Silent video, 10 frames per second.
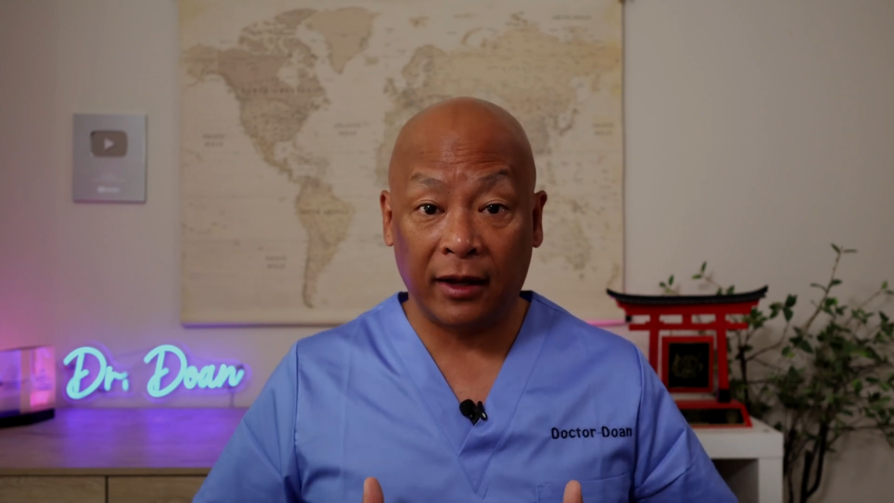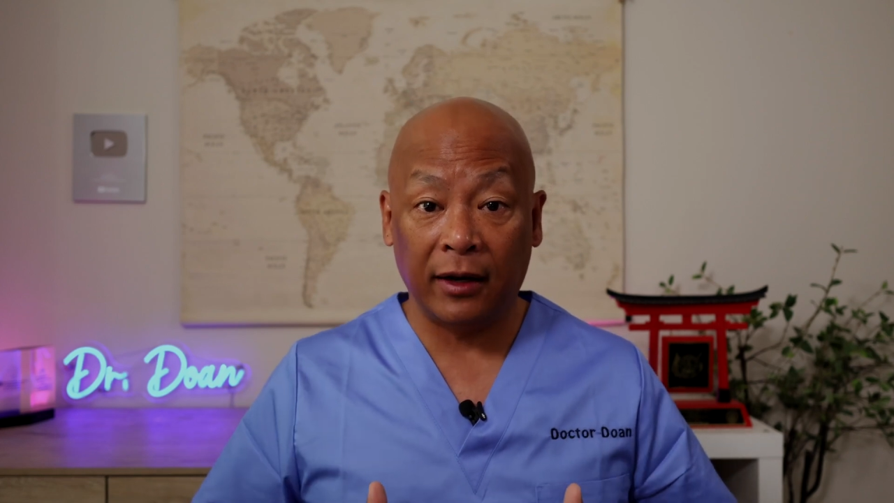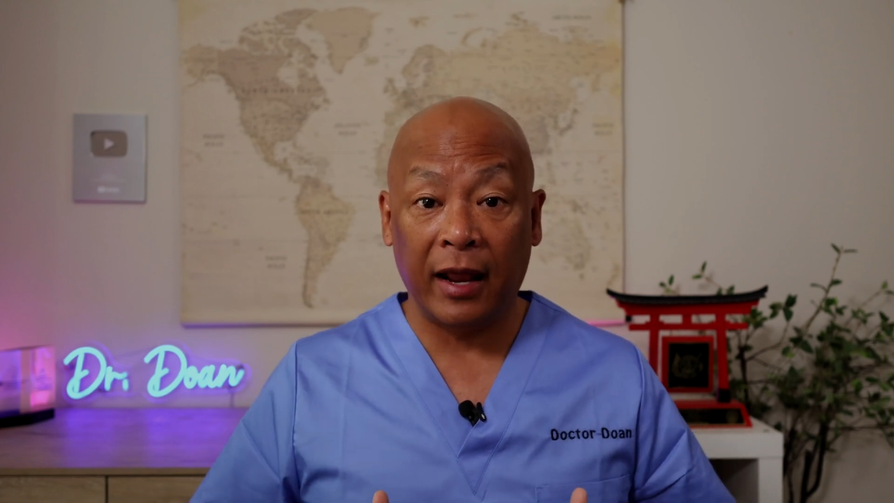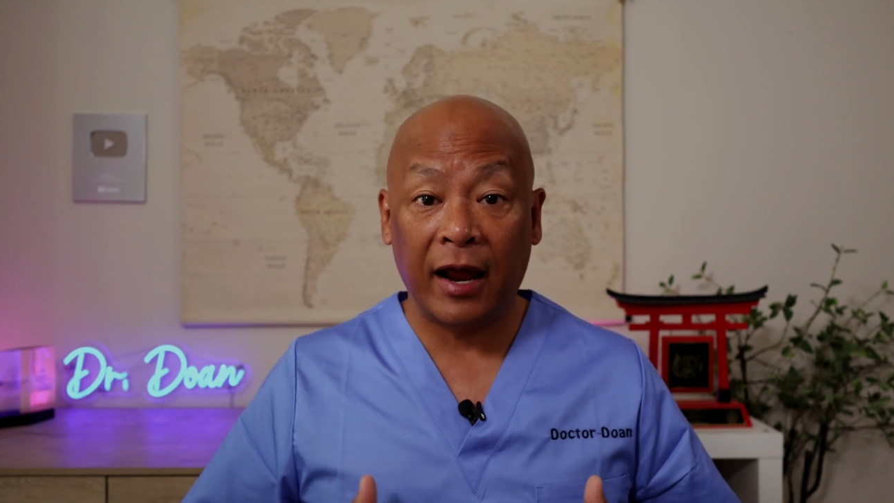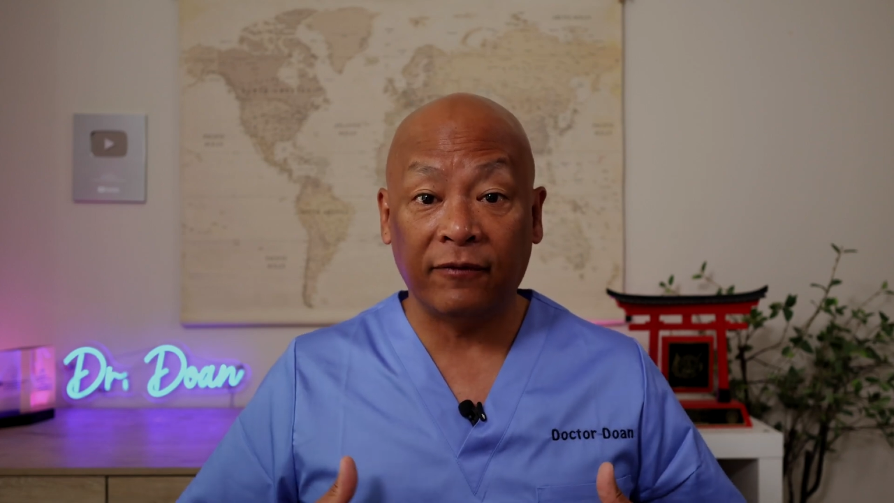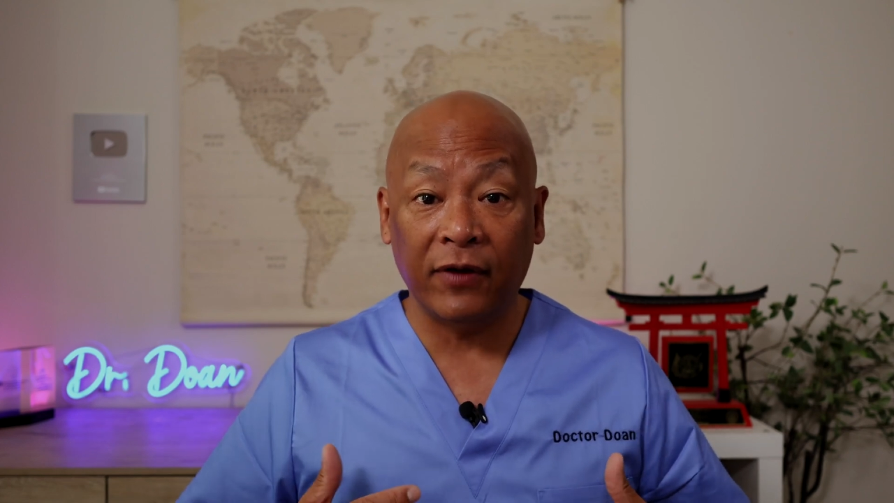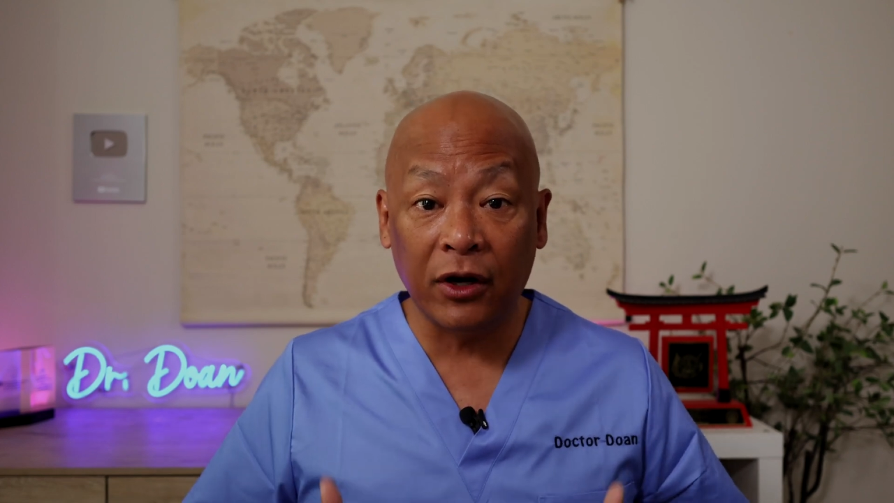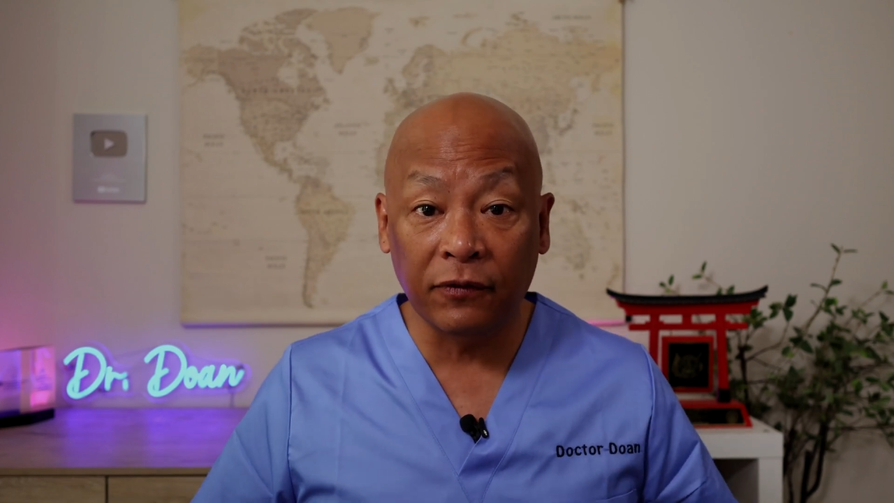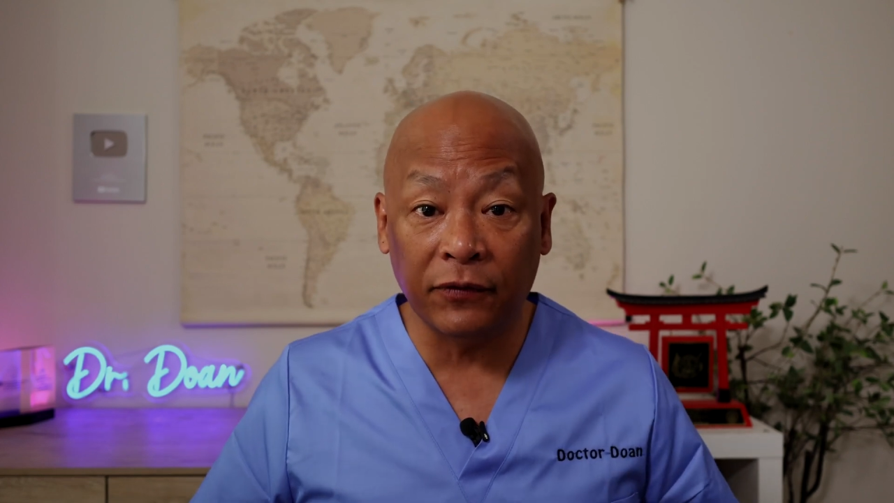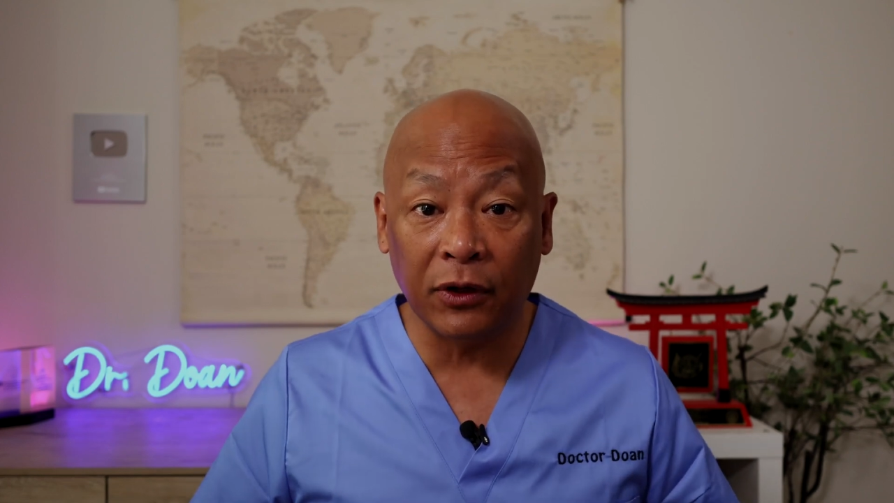it, and I've
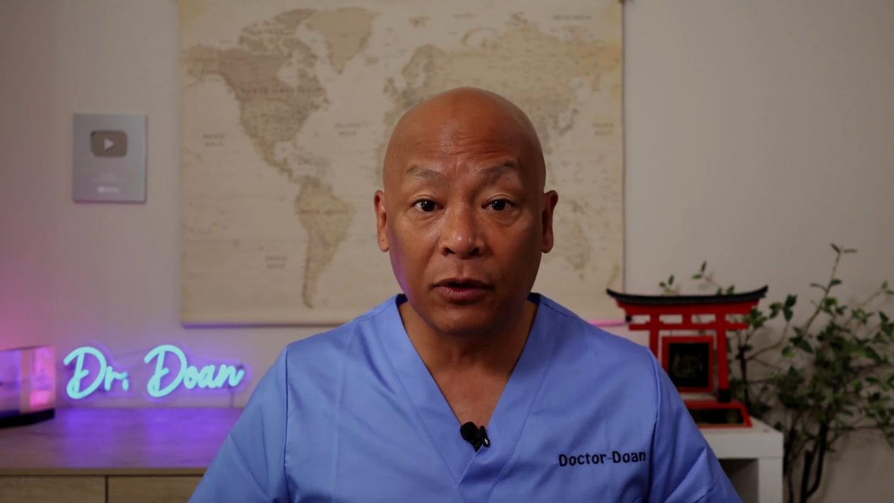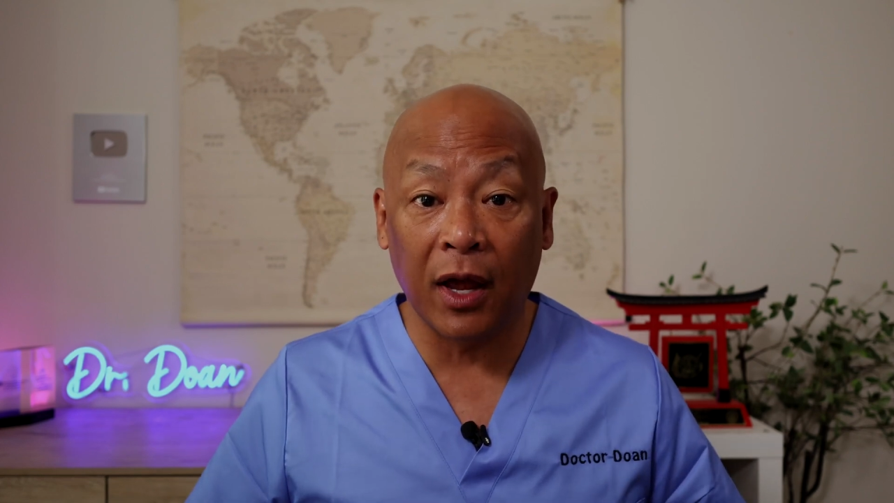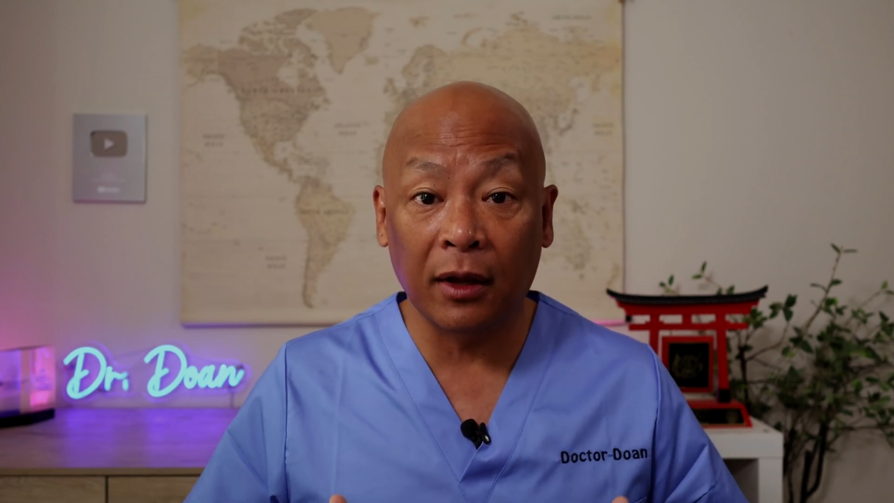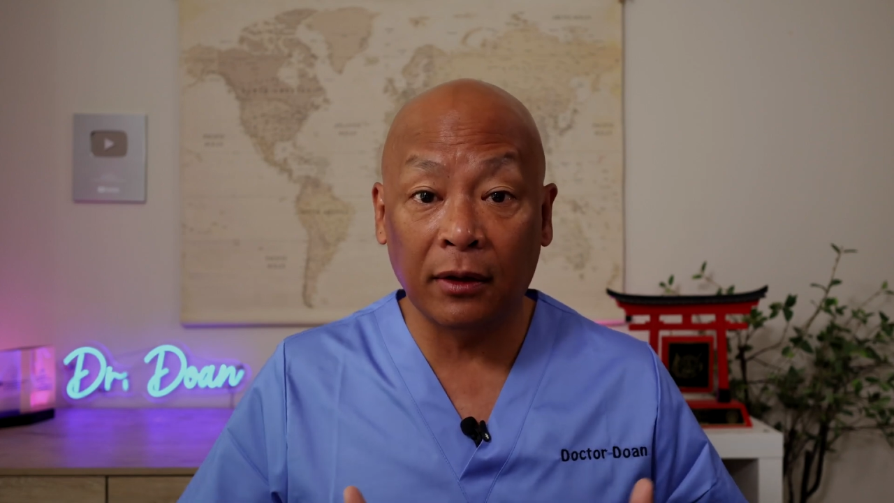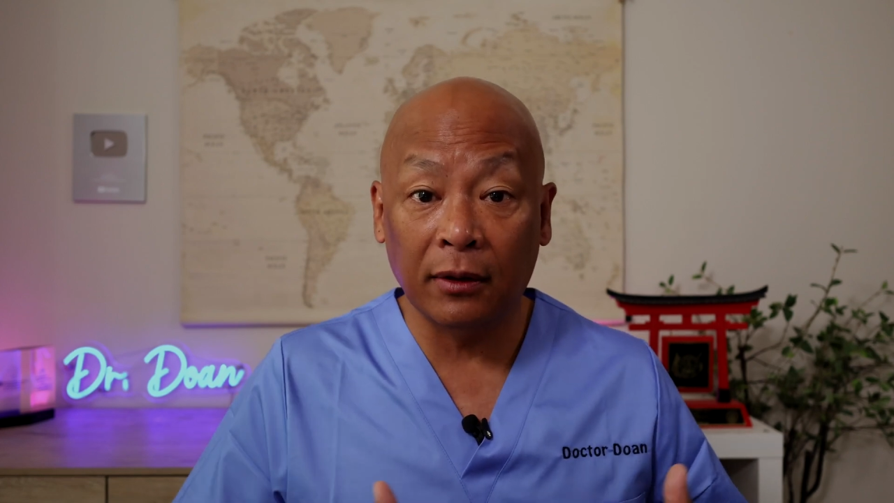interviewed